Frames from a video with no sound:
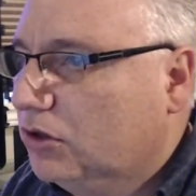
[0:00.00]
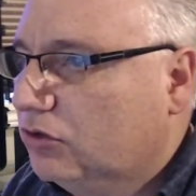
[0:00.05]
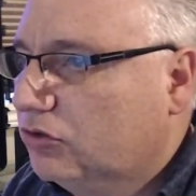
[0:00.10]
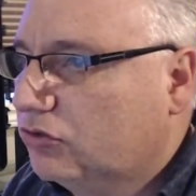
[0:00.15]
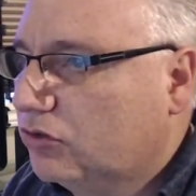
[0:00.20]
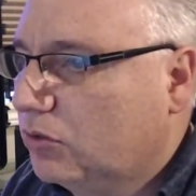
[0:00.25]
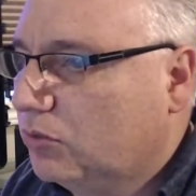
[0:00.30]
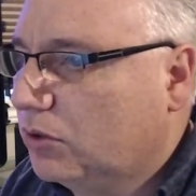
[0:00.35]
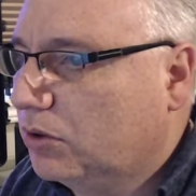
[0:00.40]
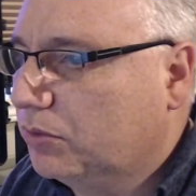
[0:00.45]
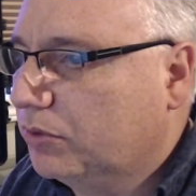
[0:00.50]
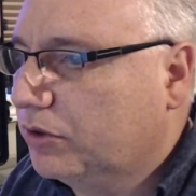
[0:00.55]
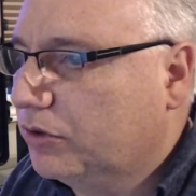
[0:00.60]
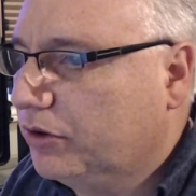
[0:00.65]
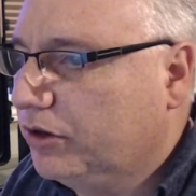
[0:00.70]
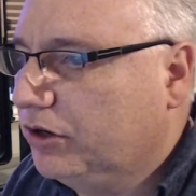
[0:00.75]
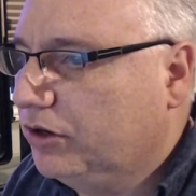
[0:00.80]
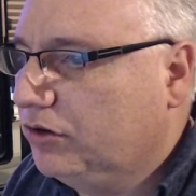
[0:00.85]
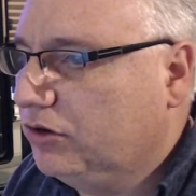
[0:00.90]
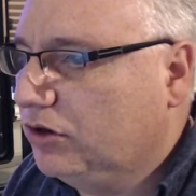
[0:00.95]
So what we're
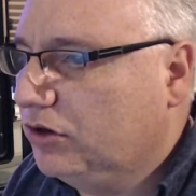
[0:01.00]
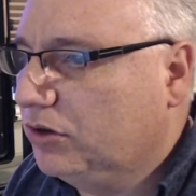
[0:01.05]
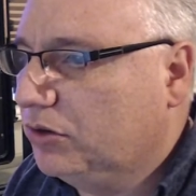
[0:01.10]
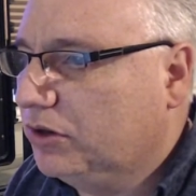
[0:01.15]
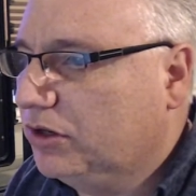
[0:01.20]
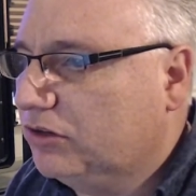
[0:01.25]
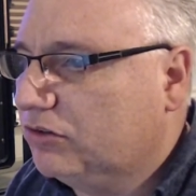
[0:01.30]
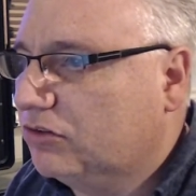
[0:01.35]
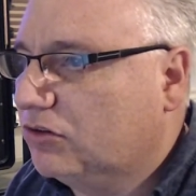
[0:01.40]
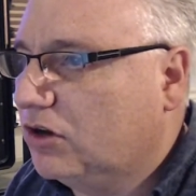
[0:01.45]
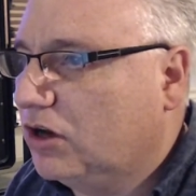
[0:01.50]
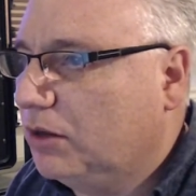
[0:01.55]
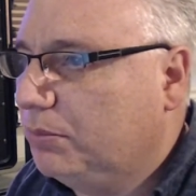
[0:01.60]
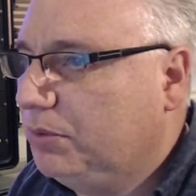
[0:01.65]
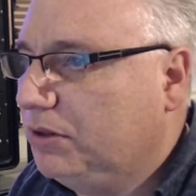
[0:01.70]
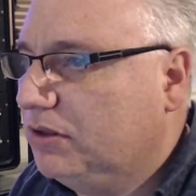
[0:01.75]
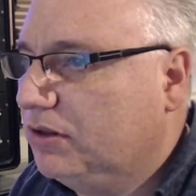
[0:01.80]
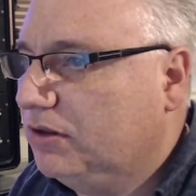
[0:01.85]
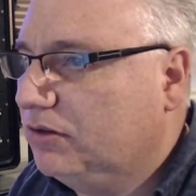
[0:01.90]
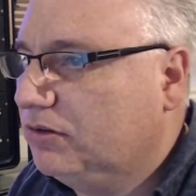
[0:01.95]
going to do is
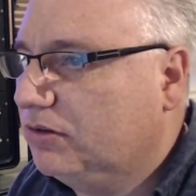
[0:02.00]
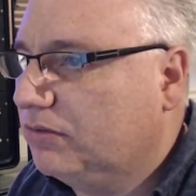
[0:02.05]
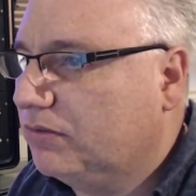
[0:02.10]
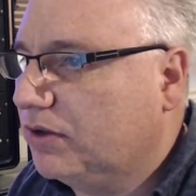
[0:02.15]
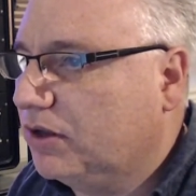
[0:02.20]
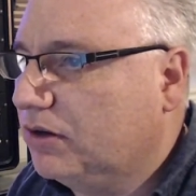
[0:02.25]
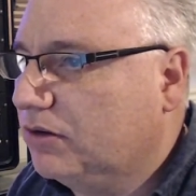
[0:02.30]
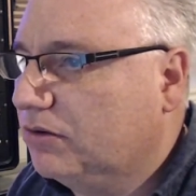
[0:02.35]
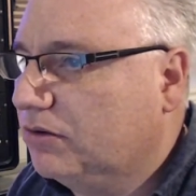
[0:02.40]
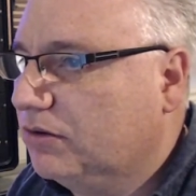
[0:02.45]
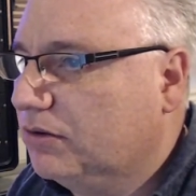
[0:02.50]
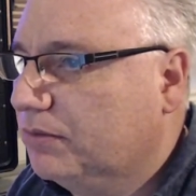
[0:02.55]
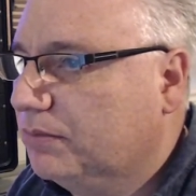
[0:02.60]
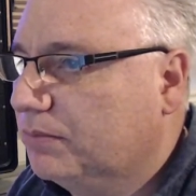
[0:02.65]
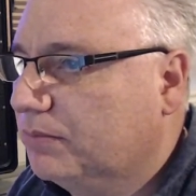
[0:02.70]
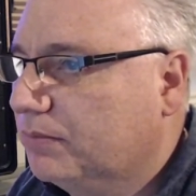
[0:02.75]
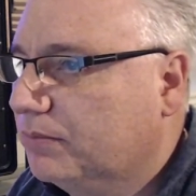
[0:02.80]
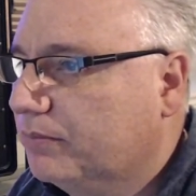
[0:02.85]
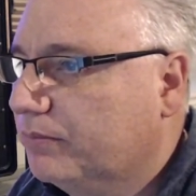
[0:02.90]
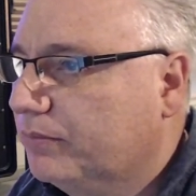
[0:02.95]
copy this event,
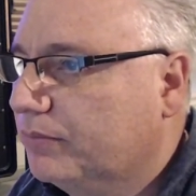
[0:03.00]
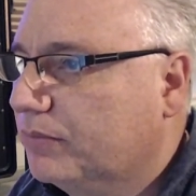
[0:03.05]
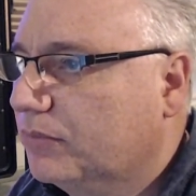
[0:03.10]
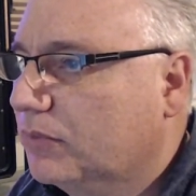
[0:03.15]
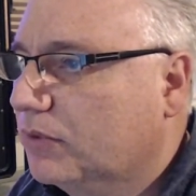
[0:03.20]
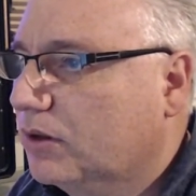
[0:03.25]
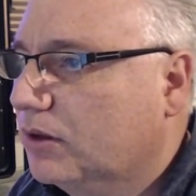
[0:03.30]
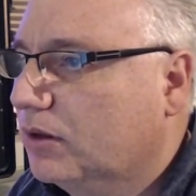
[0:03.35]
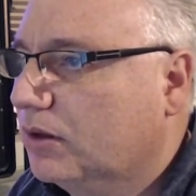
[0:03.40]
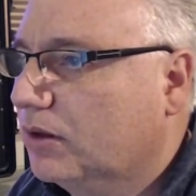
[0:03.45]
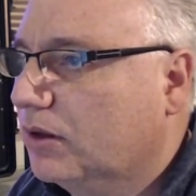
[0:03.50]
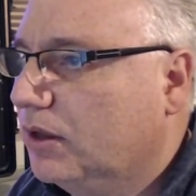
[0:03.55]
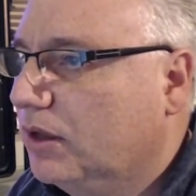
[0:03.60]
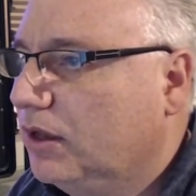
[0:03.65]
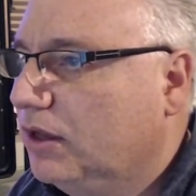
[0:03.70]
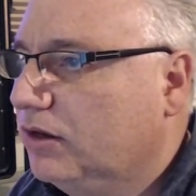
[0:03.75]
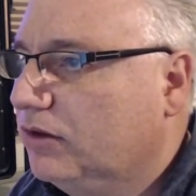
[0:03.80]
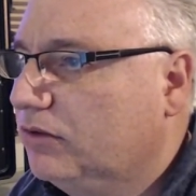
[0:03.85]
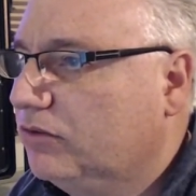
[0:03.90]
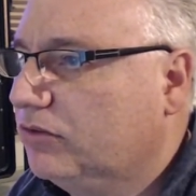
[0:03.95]

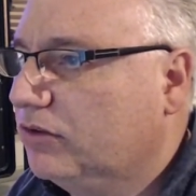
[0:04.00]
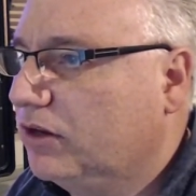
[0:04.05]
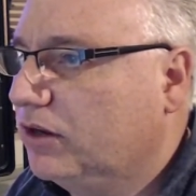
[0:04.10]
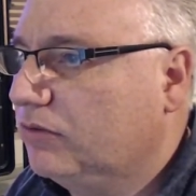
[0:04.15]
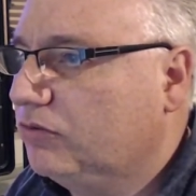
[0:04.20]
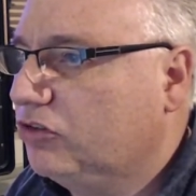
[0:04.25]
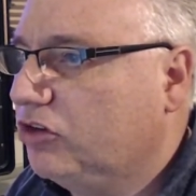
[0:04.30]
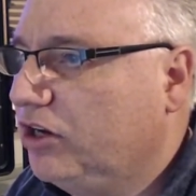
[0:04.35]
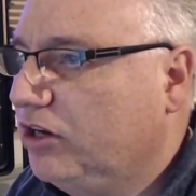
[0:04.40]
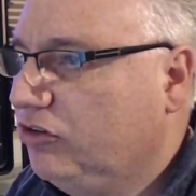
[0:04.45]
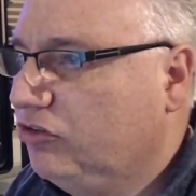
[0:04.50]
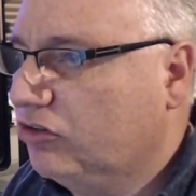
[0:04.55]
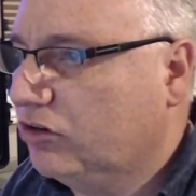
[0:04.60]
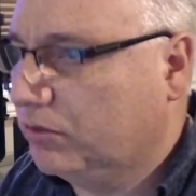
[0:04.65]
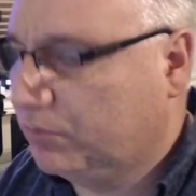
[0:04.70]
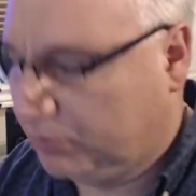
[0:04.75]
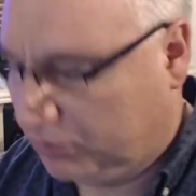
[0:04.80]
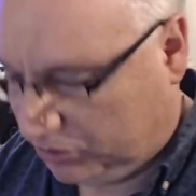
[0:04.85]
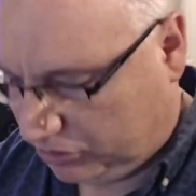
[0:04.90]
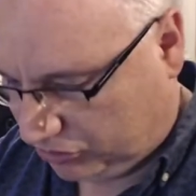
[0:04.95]
and instead of change
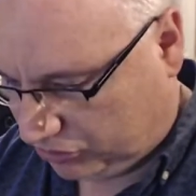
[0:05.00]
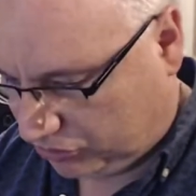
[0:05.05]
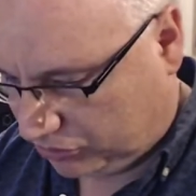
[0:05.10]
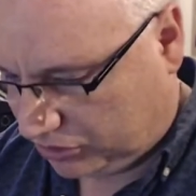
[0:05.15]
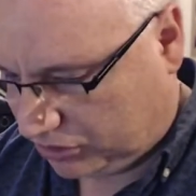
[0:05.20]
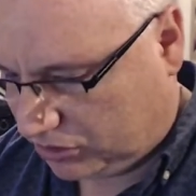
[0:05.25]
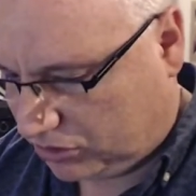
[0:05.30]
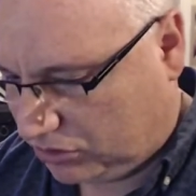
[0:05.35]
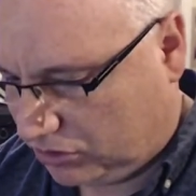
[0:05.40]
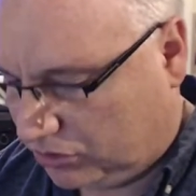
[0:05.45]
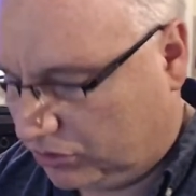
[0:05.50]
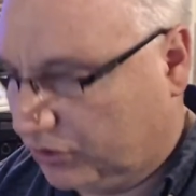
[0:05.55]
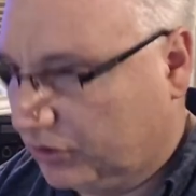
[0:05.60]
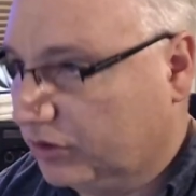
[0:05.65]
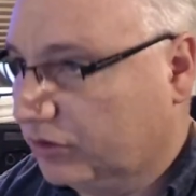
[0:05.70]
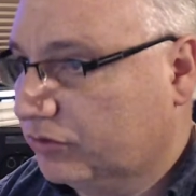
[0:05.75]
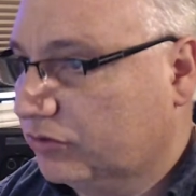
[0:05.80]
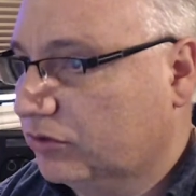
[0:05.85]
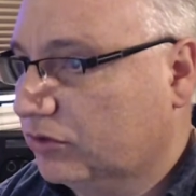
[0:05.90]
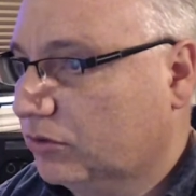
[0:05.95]
up, we're just going to call
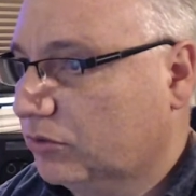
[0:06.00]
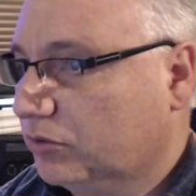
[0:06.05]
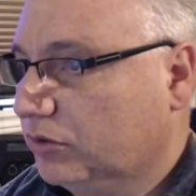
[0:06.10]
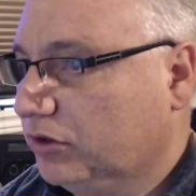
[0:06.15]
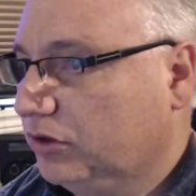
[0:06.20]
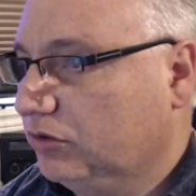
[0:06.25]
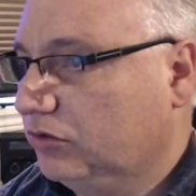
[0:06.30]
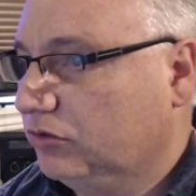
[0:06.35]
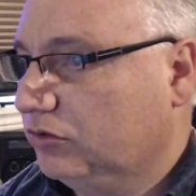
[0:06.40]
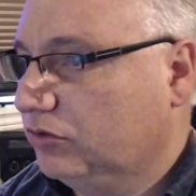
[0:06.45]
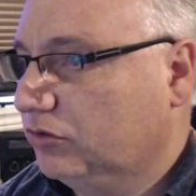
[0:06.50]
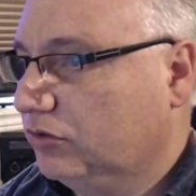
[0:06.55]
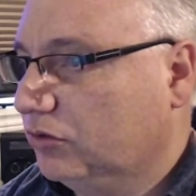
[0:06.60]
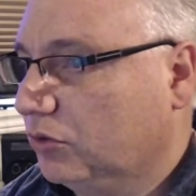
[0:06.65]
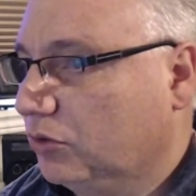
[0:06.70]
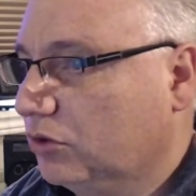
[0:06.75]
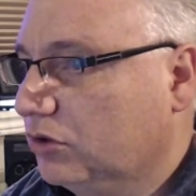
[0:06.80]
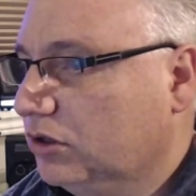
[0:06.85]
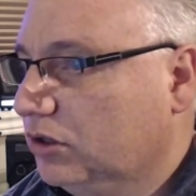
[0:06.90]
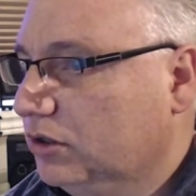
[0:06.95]
this
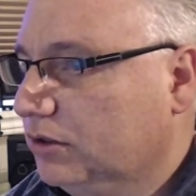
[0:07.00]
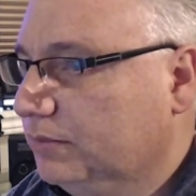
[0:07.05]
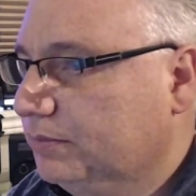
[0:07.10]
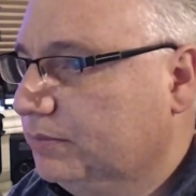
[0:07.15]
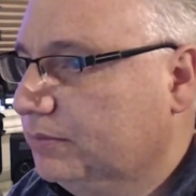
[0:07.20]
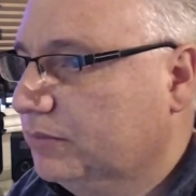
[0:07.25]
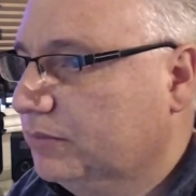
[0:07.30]
restore.